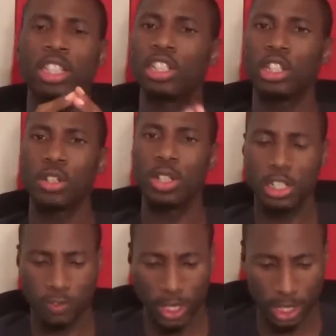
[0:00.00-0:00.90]

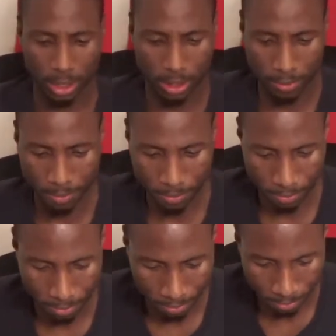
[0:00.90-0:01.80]
centurion's faith.
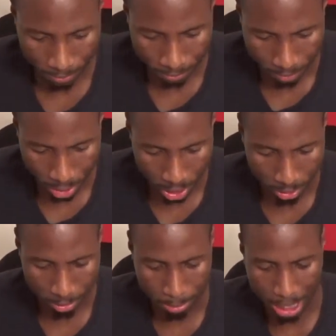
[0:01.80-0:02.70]

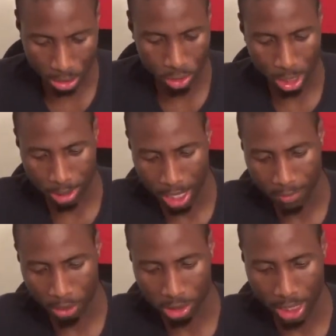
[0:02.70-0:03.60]
Matthew chapter 8,
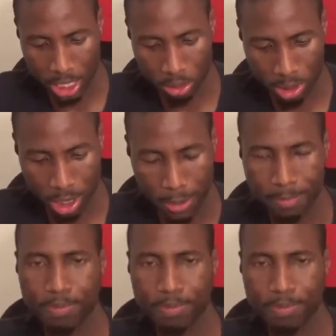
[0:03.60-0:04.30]
verses 8 through 10.